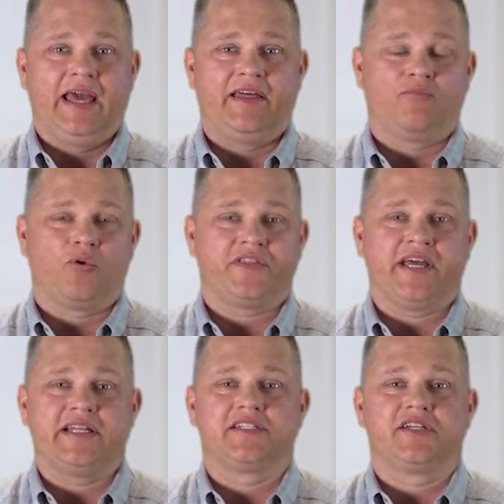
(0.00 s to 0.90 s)
And what
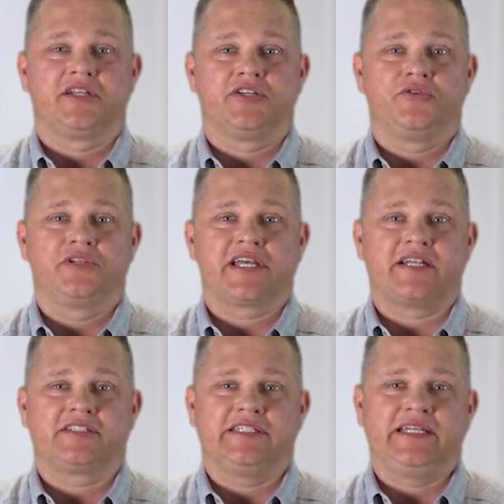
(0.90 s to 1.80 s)
that is going to do is
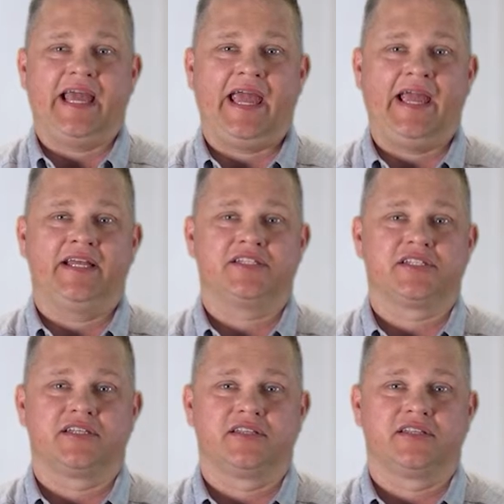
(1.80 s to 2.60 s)
actually enhance